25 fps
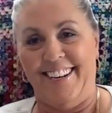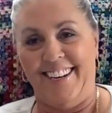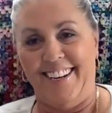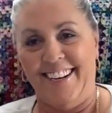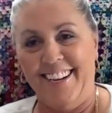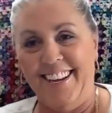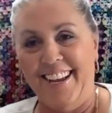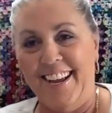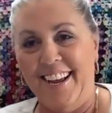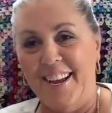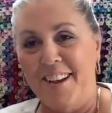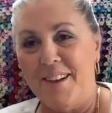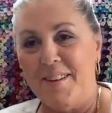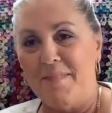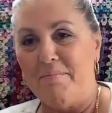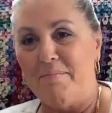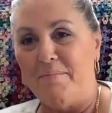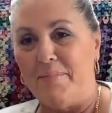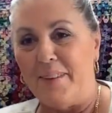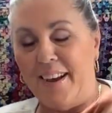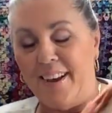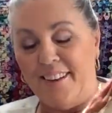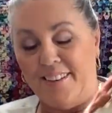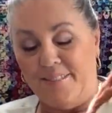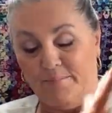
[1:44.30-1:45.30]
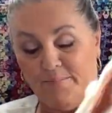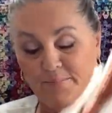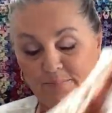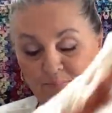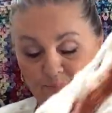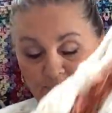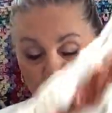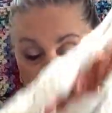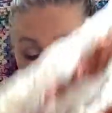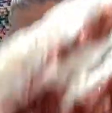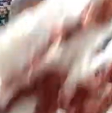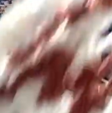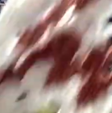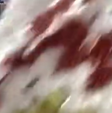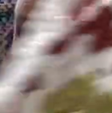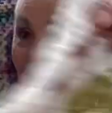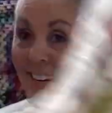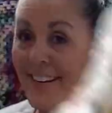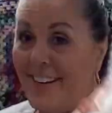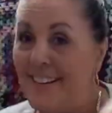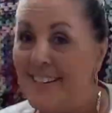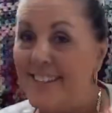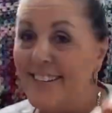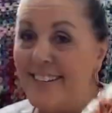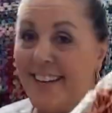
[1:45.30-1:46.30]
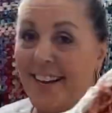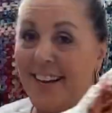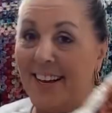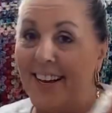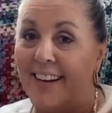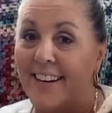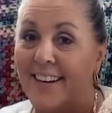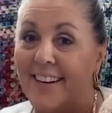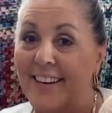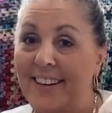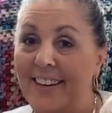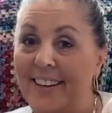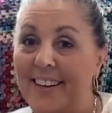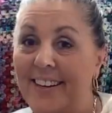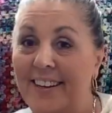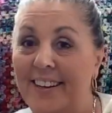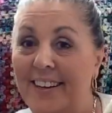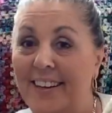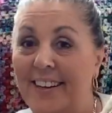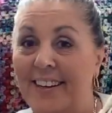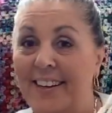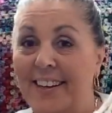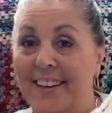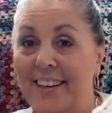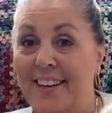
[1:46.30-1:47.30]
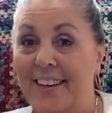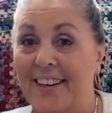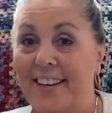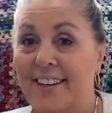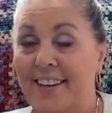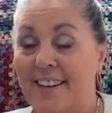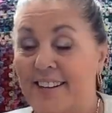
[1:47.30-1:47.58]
beat. but I'm getting it done. And